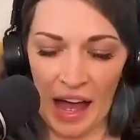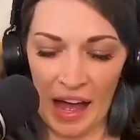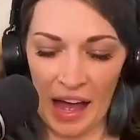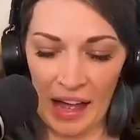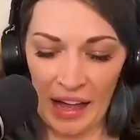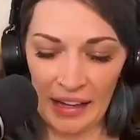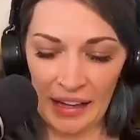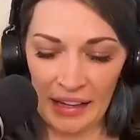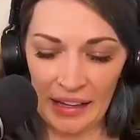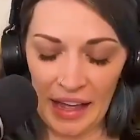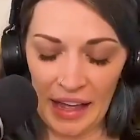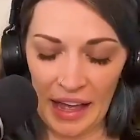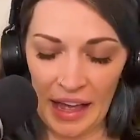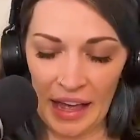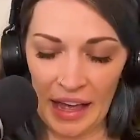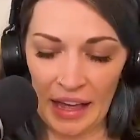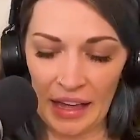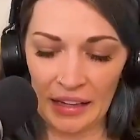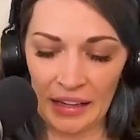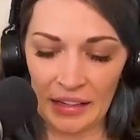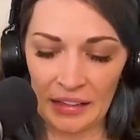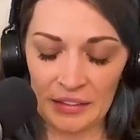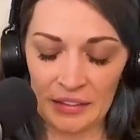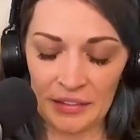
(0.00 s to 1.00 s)
I
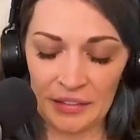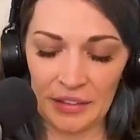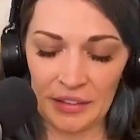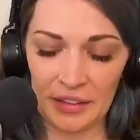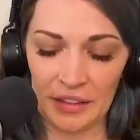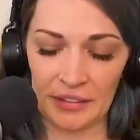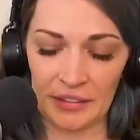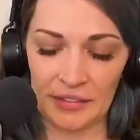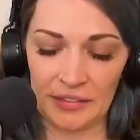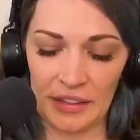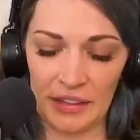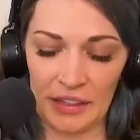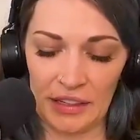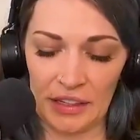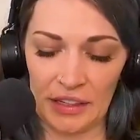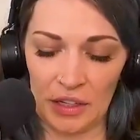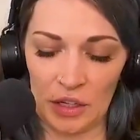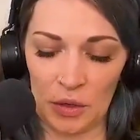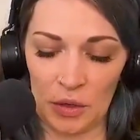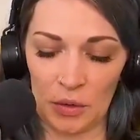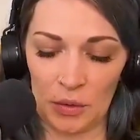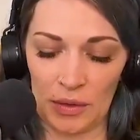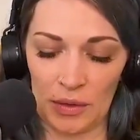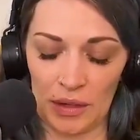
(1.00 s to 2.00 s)
have a
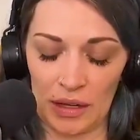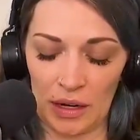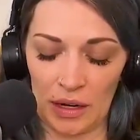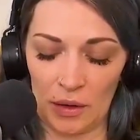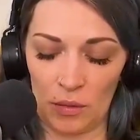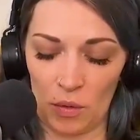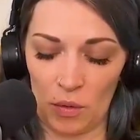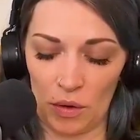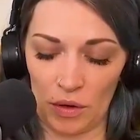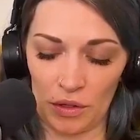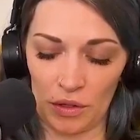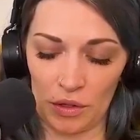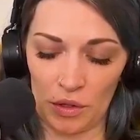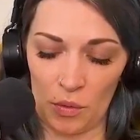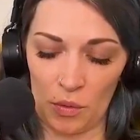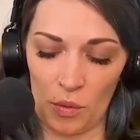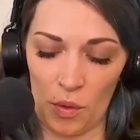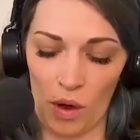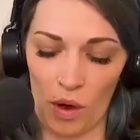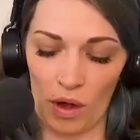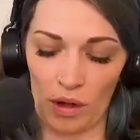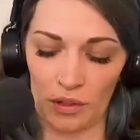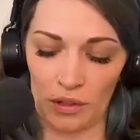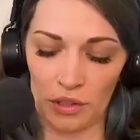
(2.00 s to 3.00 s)
video that I want you to
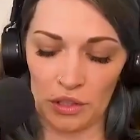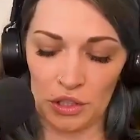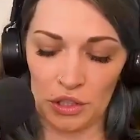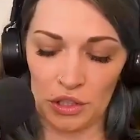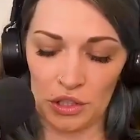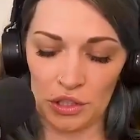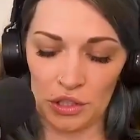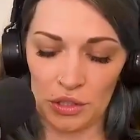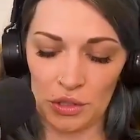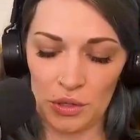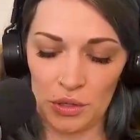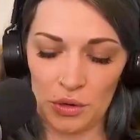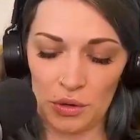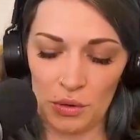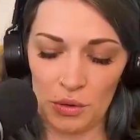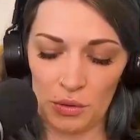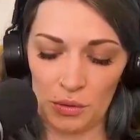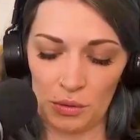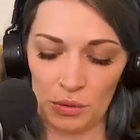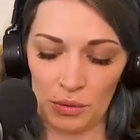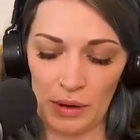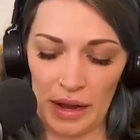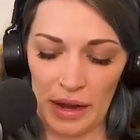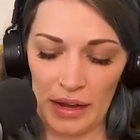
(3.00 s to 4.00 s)
watch
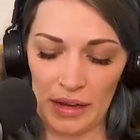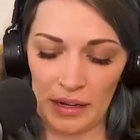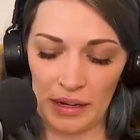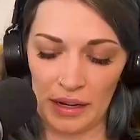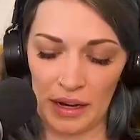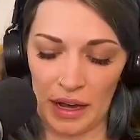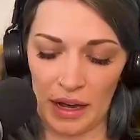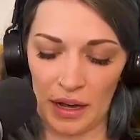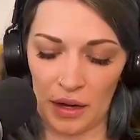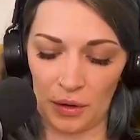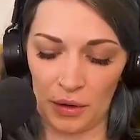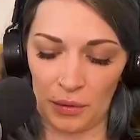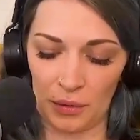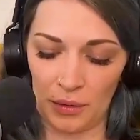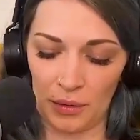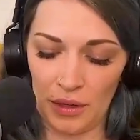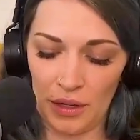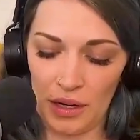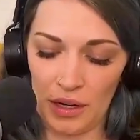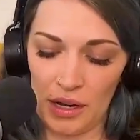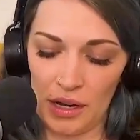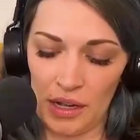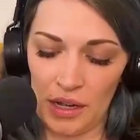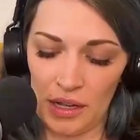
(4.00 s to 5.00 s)
right now,
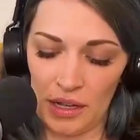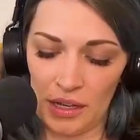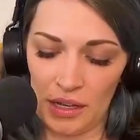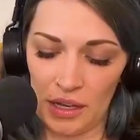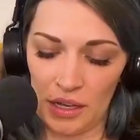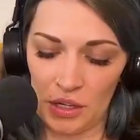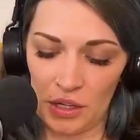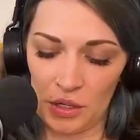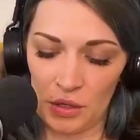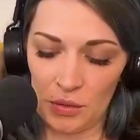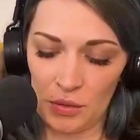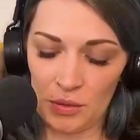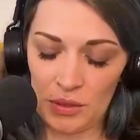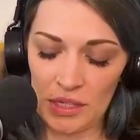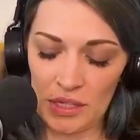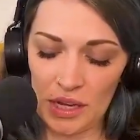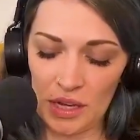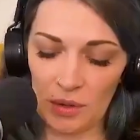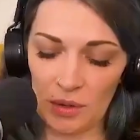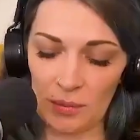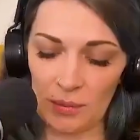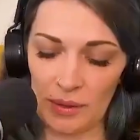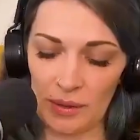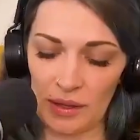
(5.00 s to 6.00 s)
and you
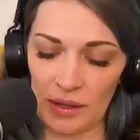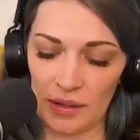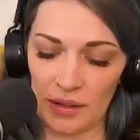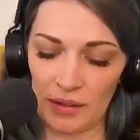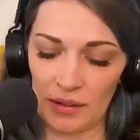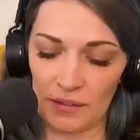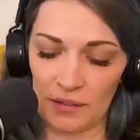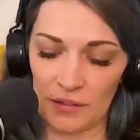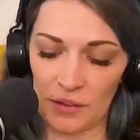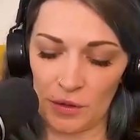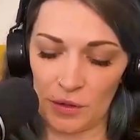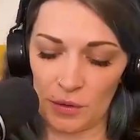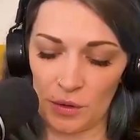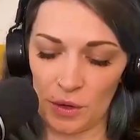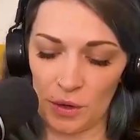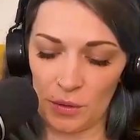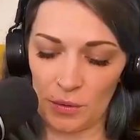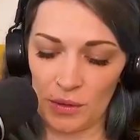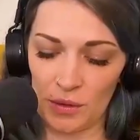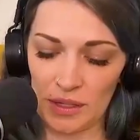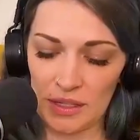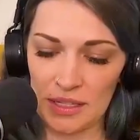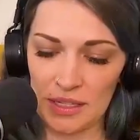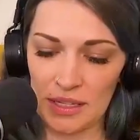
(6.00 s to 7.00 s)
tell me if you
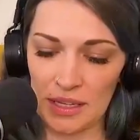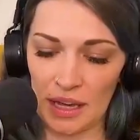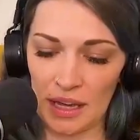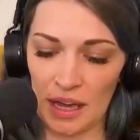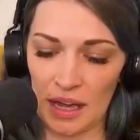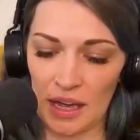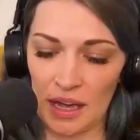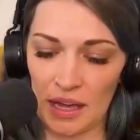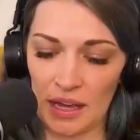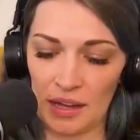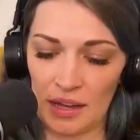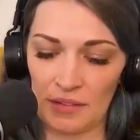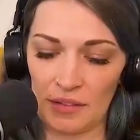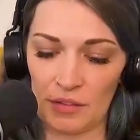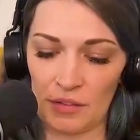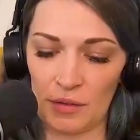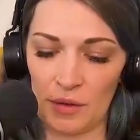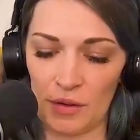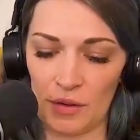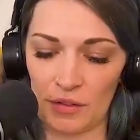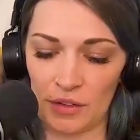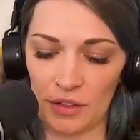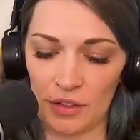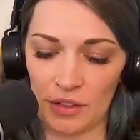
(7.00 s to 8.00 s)
know this guy, if you've
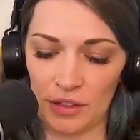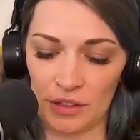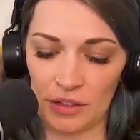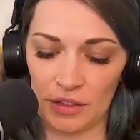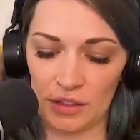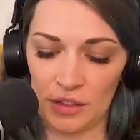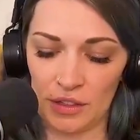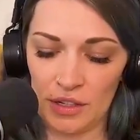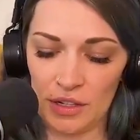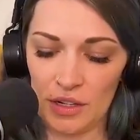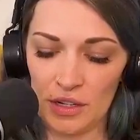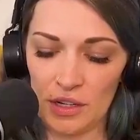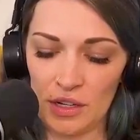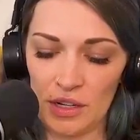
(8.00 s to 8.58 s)
ever